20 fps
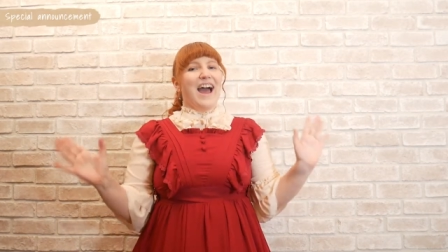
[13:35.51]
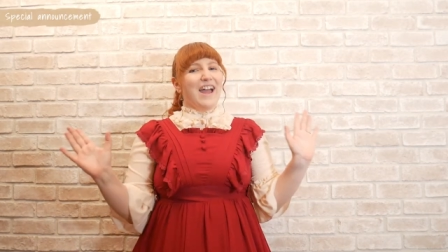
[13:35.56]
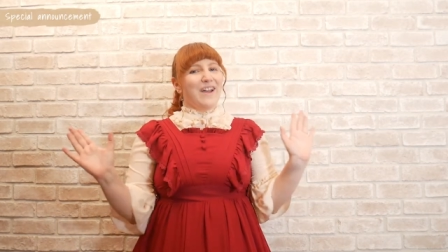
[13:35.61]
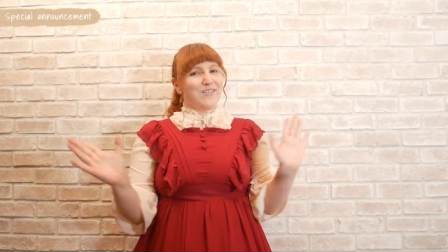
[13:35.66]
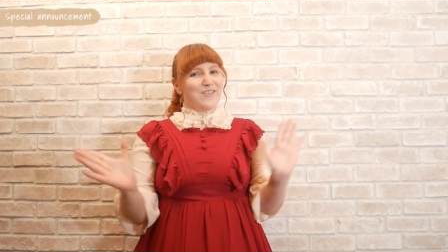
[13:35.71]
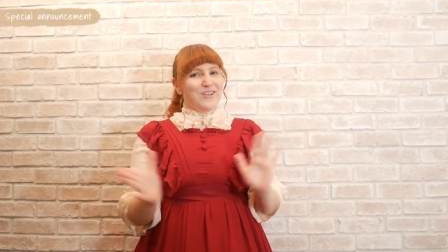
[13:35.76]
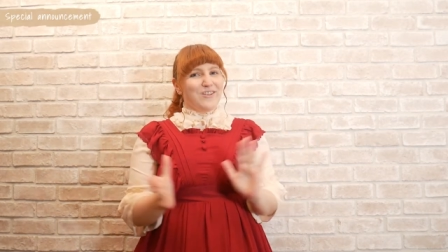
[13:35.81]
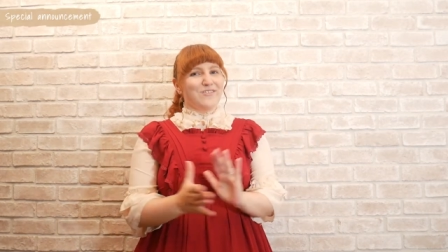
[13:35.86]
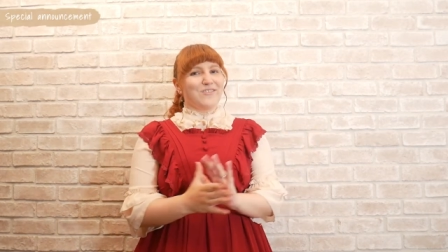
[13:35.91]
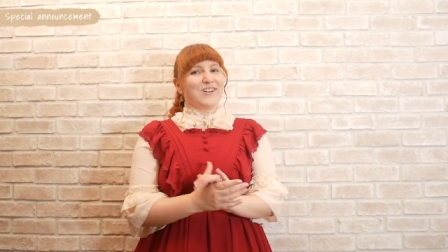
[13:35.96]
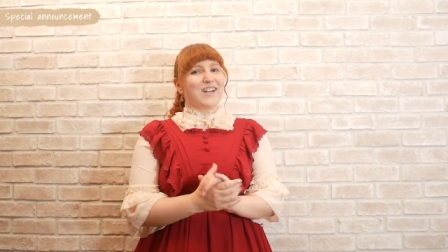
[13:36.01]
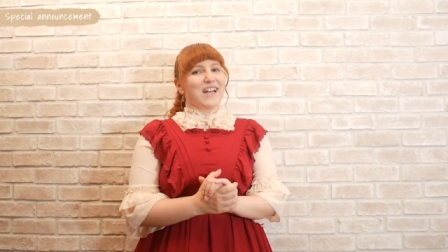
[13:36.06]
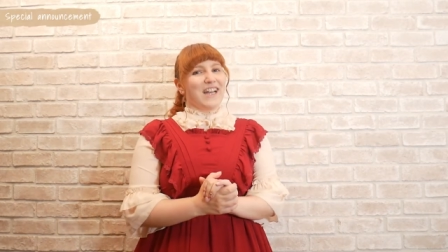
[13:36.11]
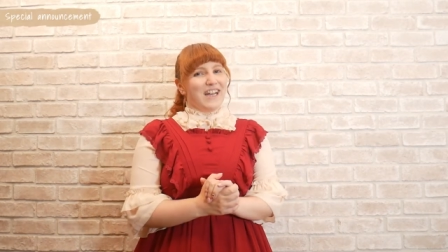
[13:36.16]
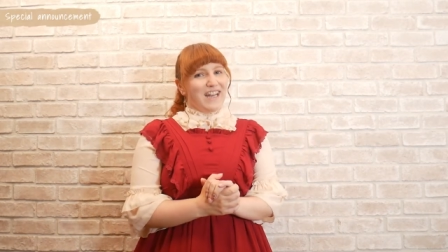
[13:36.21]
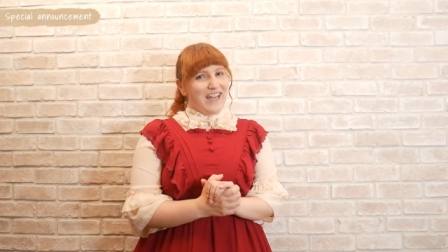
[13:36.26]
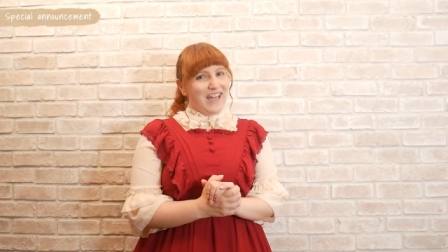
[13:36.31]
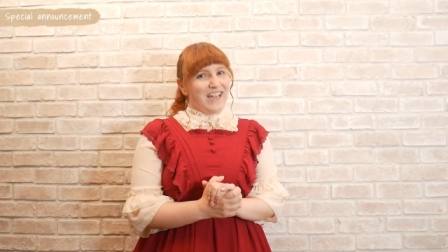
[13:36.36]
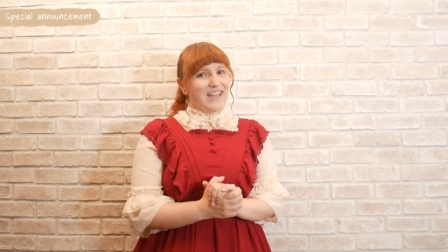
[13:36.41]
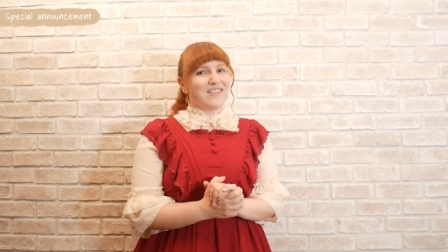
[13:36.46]
I would
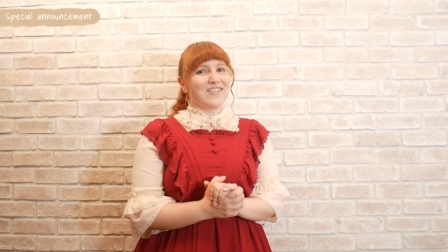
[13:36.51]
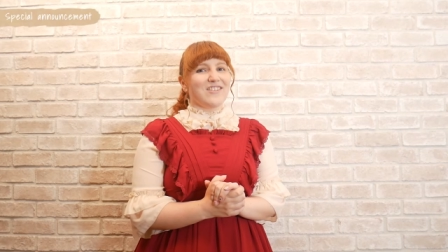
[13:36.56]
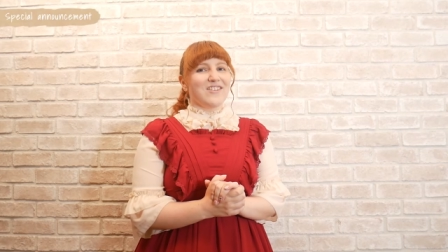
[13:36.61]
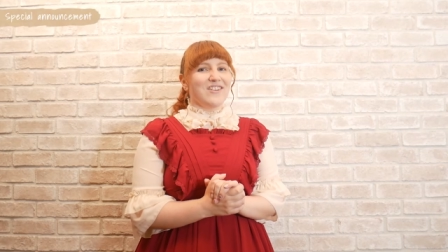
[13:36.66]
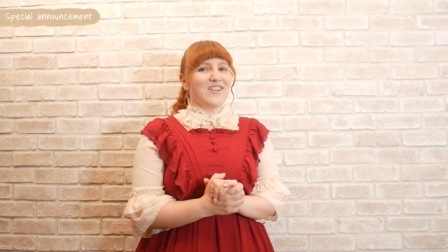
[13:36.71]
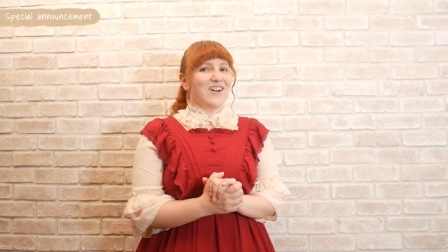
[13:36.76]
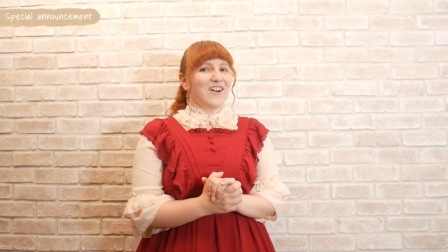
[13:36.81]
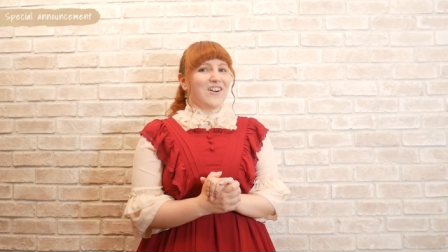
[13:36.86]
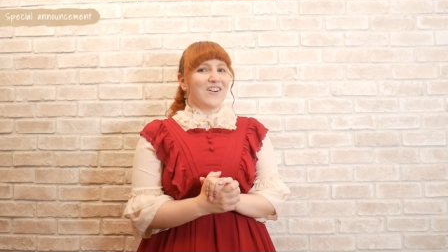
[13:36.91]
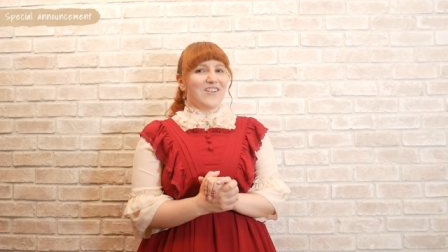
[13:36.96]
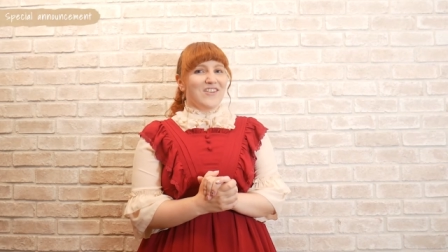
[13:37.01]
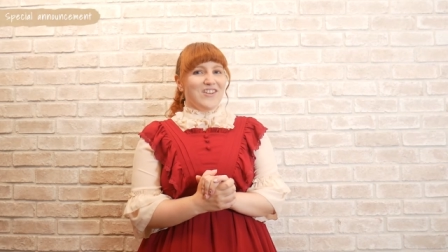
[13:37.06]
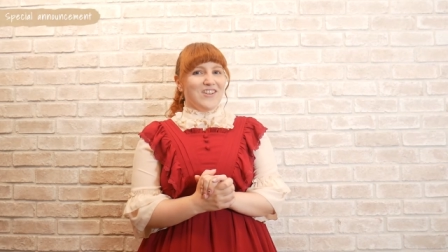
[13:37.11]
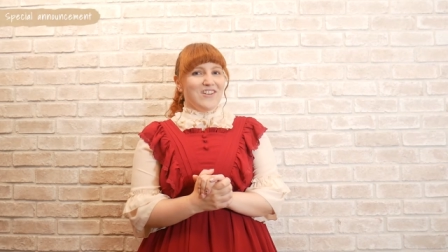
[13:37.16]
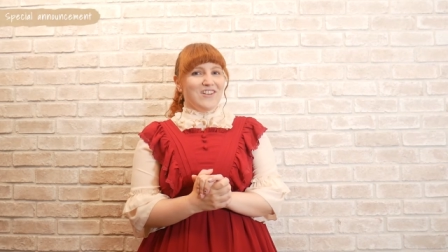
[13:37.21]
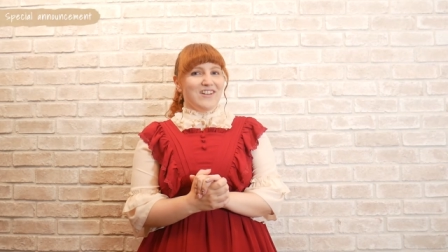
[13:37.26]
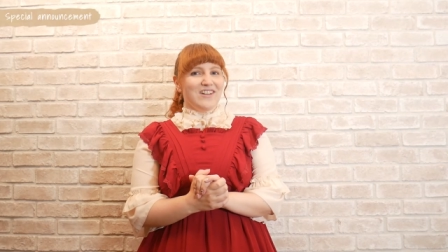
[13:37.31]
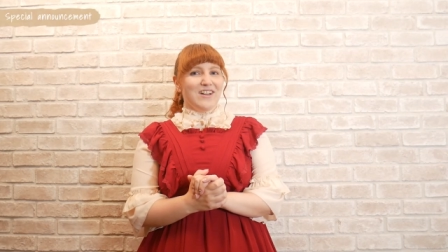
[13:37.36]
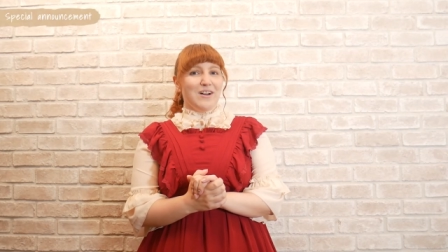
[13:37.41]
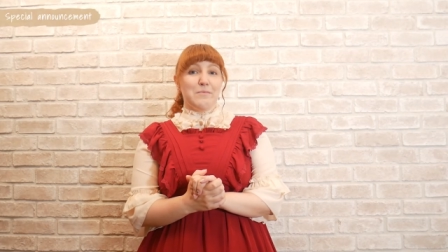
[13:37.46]
really like to know
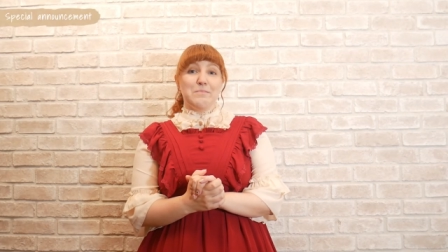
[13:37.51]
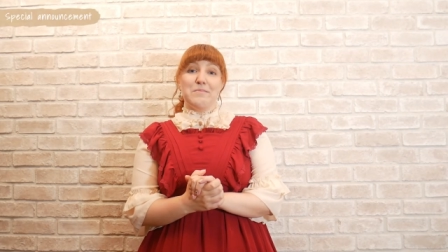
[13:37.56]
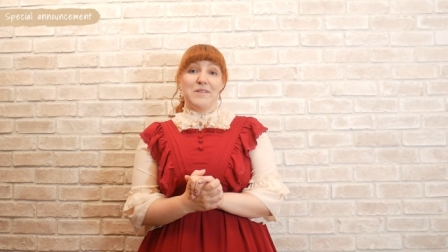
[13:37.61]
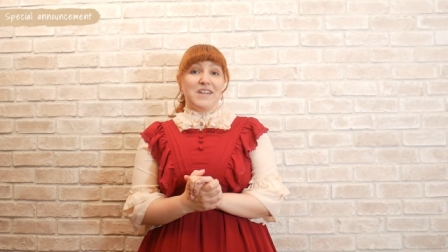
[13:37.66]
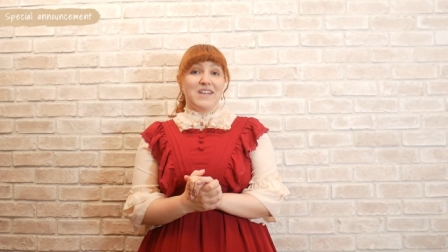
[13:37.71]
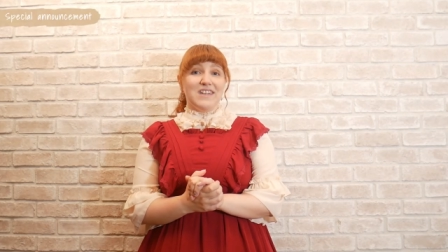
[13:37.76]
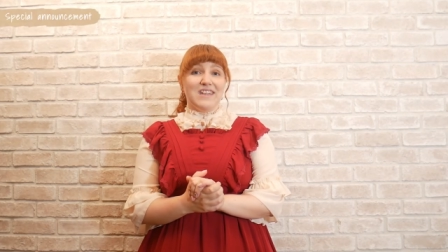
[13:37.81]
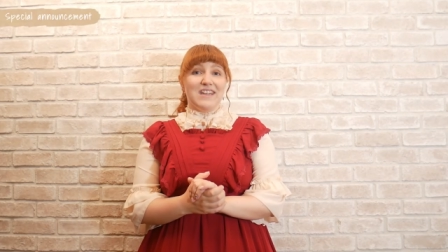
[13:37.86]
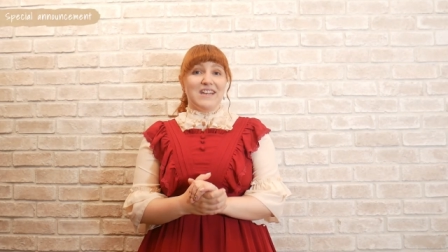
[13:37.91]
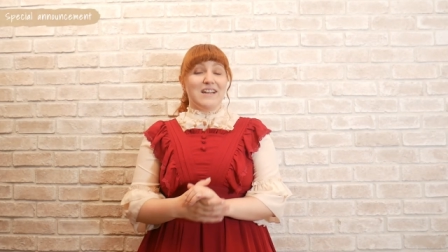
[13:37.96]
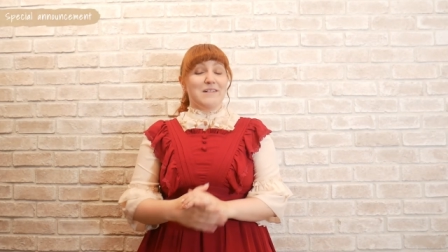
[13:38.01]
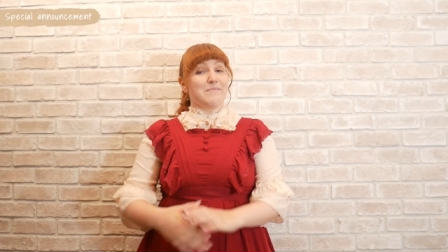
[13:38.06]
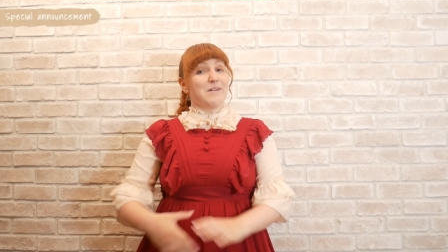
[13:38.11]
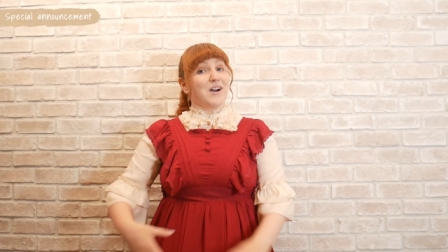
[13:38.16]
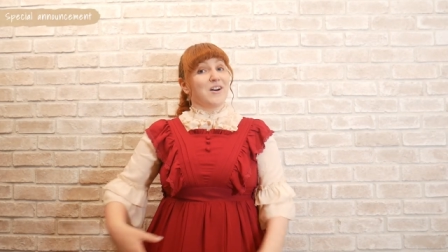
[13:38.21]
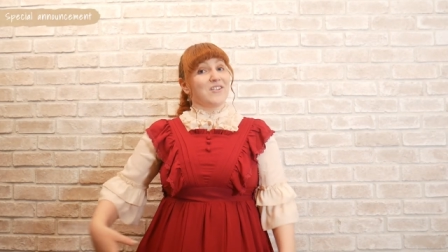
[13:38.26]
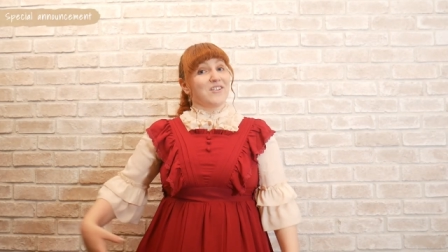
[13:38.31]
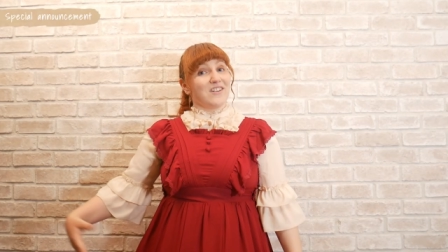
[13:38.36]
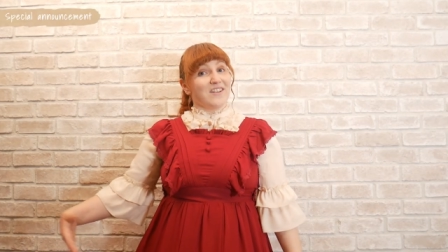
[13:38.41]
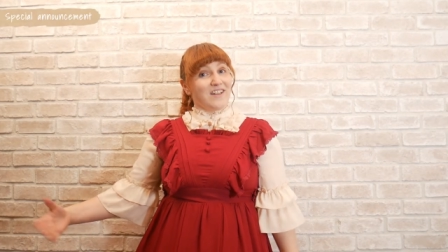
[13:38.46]
your opinion
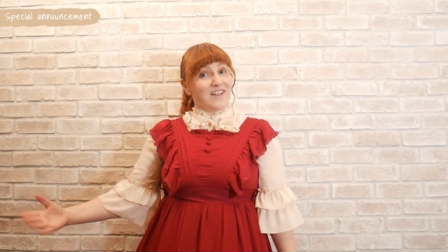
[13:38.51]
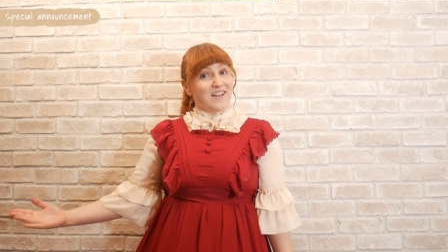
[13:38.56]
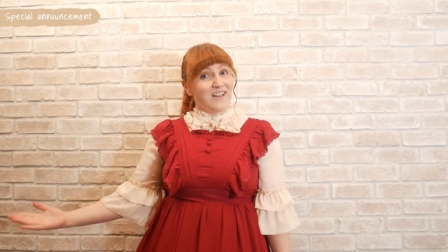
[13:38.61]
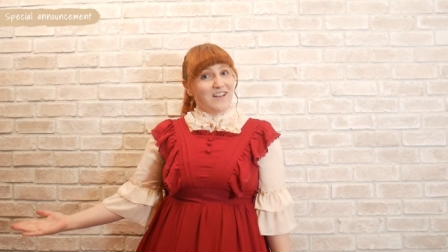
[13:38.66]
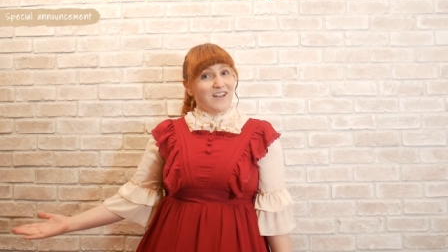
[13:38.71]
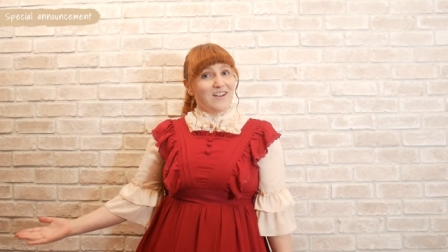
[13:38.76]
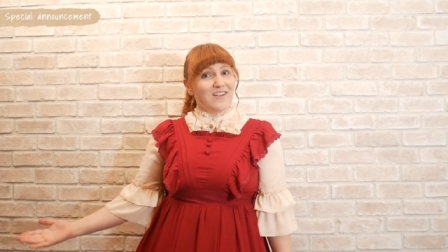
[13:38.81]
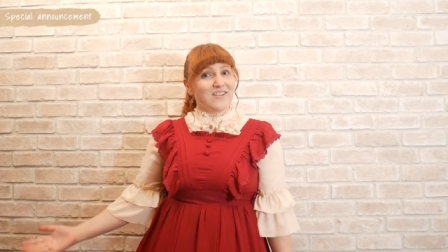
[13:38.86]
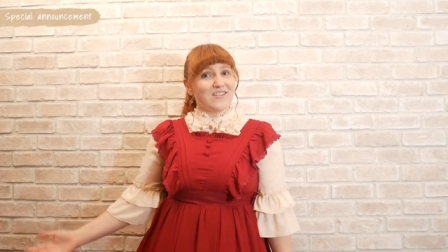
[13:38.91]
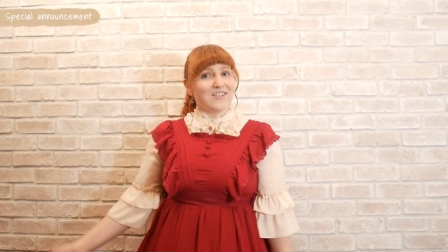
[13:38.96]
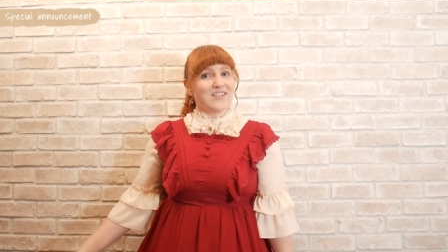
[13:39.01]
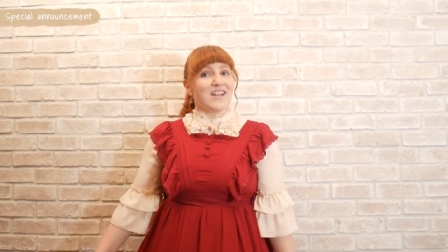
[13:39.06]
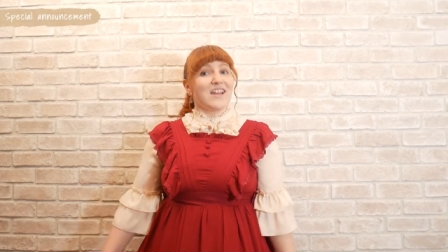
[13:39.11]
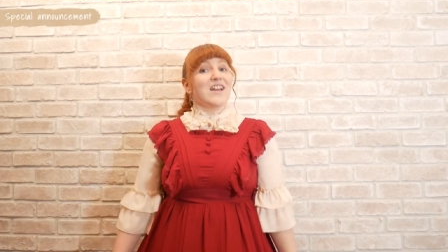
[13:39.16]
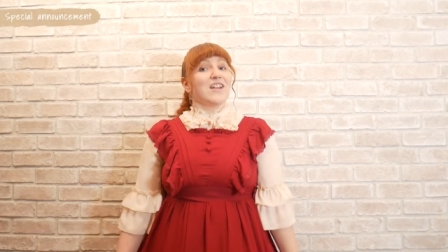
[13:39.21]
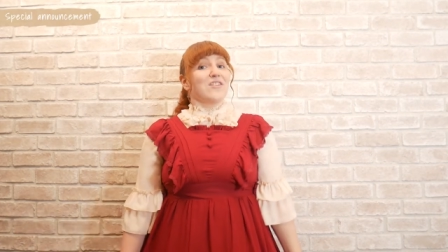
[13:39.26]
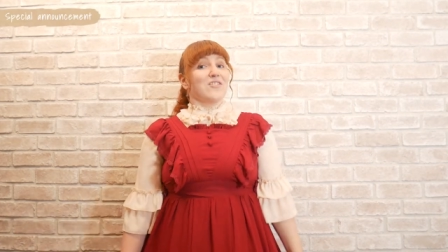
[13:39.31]
about the clothes.